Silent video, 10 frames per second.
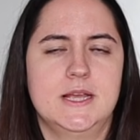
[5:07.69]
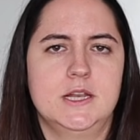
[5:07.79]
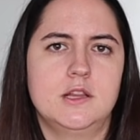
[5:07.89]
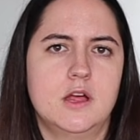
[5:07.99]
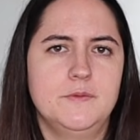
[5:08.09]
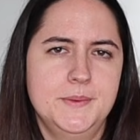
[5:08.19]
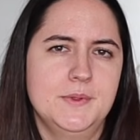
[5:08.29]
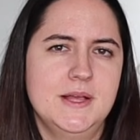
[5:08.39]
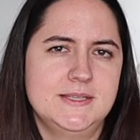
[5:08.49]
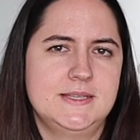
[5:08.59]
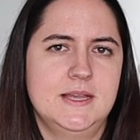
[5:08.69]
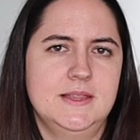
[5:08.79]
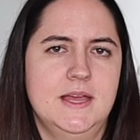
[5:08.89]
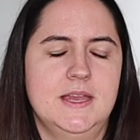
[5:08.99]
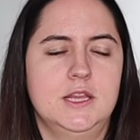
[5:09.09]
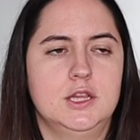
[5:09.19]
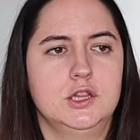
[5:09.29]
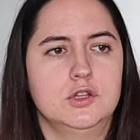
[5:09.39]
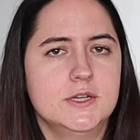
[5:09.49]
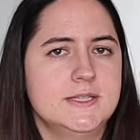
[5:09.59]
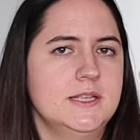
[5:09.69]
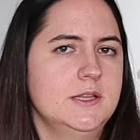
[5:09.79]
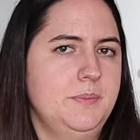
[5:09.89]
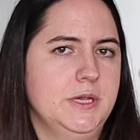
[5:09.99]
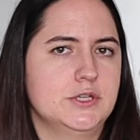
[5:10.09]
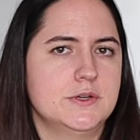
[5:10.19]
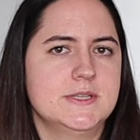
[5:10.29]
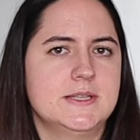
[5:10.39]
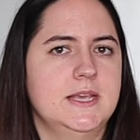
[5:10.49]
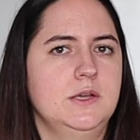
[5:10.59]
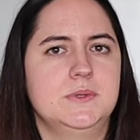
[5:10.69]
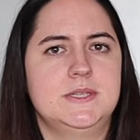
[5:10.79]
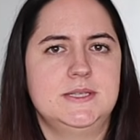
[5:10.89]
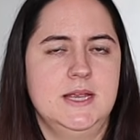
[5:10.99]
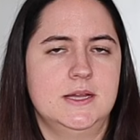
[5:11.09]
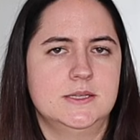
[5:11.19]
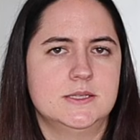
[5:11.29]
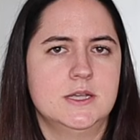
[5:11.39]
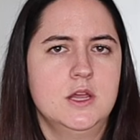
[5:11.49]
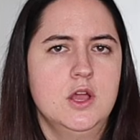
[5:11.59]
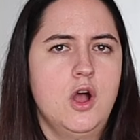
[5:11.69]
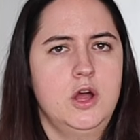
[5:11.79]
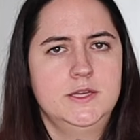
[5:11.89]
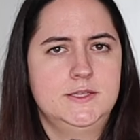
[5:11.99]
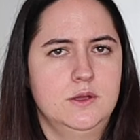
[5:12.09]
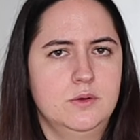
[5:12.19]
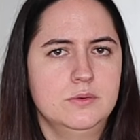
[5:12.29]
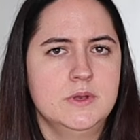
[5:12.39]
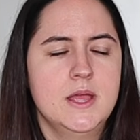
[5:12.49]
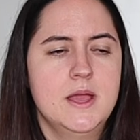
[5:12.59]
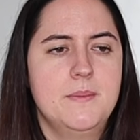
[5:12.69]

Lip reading: and a lot of people have said that it looks in the pictures like it would stand on its own,